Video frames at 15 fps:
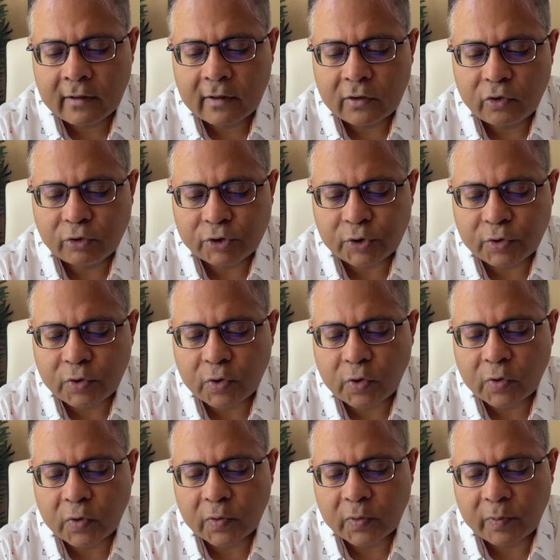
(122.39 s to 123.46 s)
you should
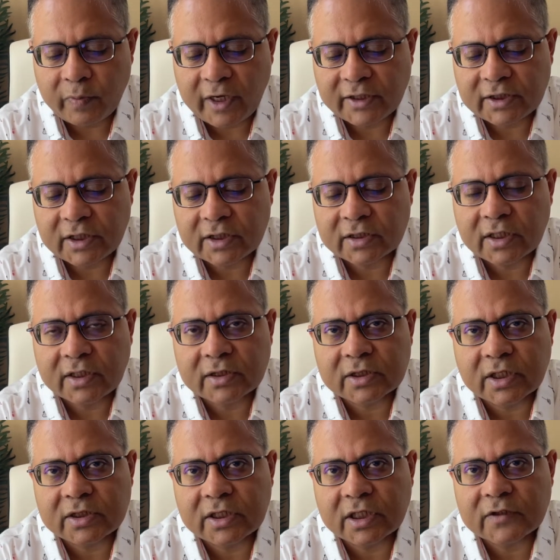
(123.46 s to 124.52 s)
know basic things
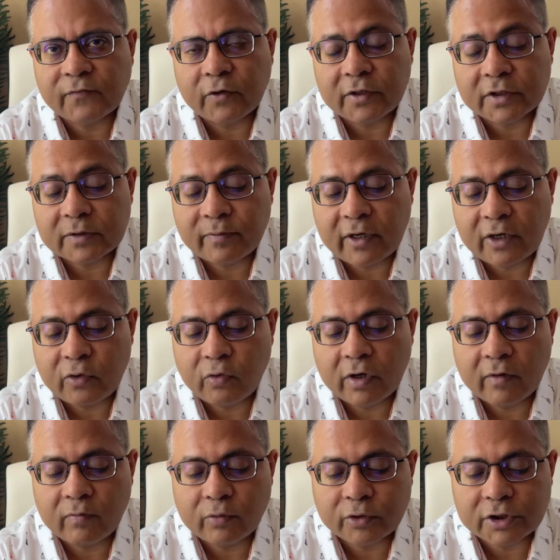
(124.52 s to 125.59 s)
such as what is
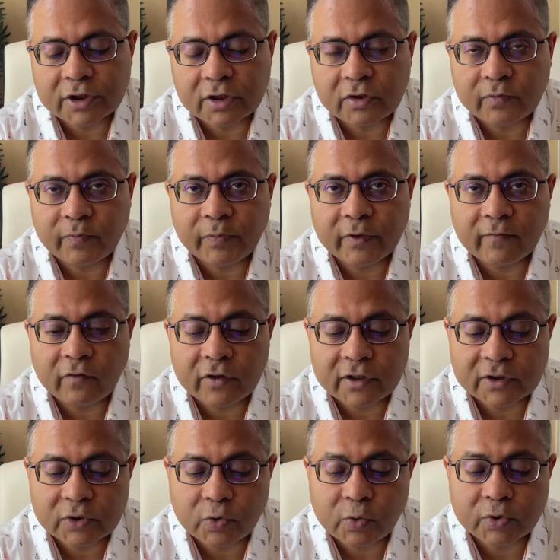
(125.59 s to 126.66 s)
pendulum motion, what
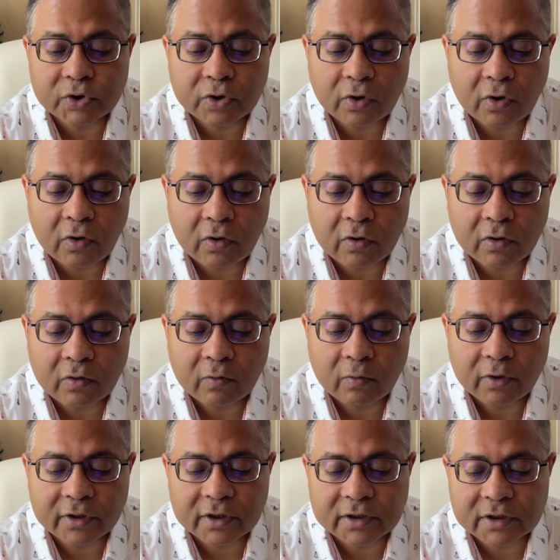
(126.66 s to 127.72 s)
is Hooke's law,
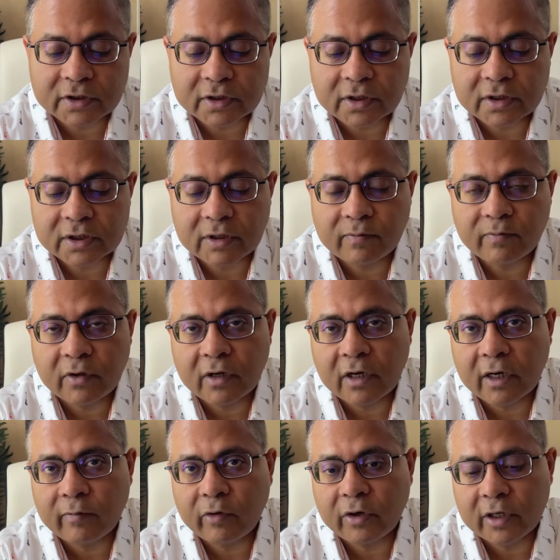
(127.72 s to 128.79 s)
what is simple
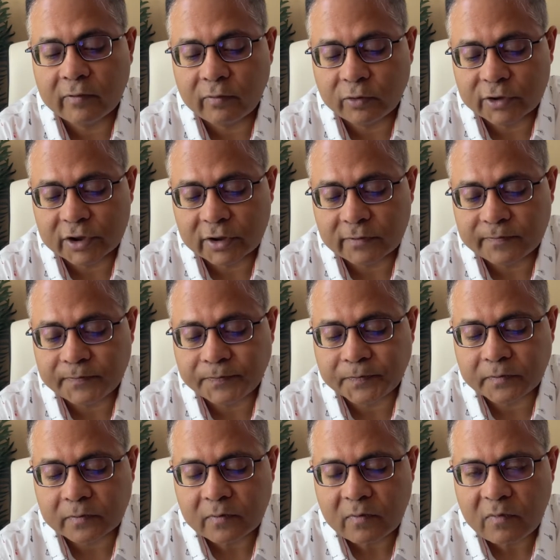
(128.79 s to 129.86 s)
harmonic motion,
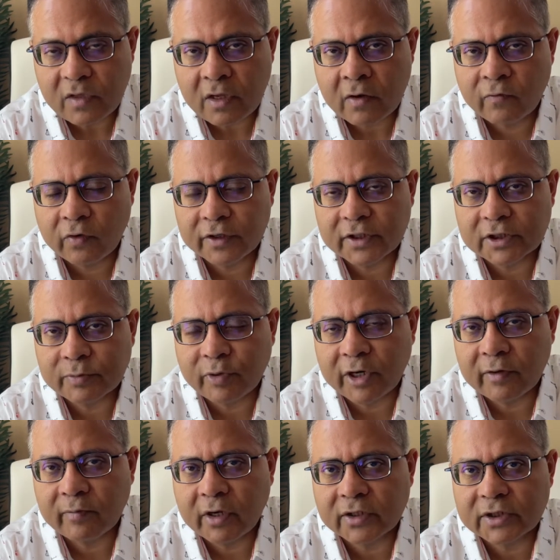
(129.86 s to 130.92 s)
what is
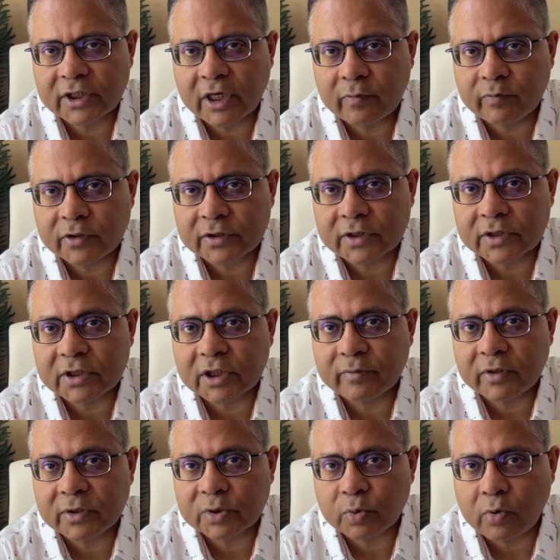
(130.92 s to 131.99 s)
spring mass damper system
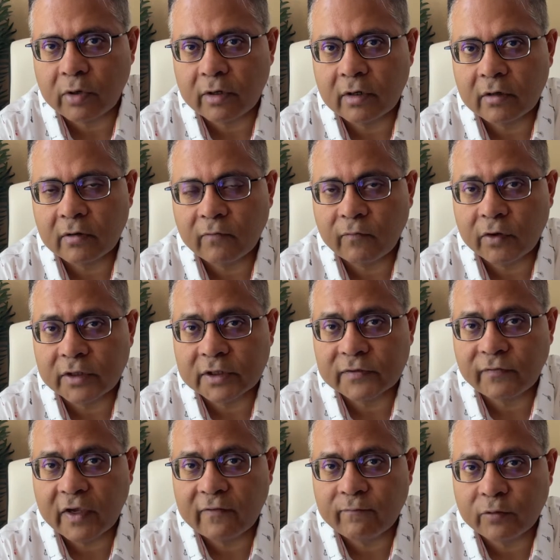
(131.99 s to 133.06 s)
and so on, what is
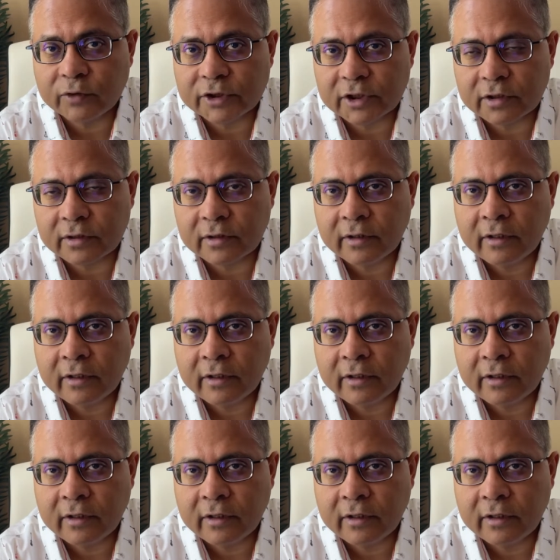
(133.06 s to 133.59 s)
wave motion.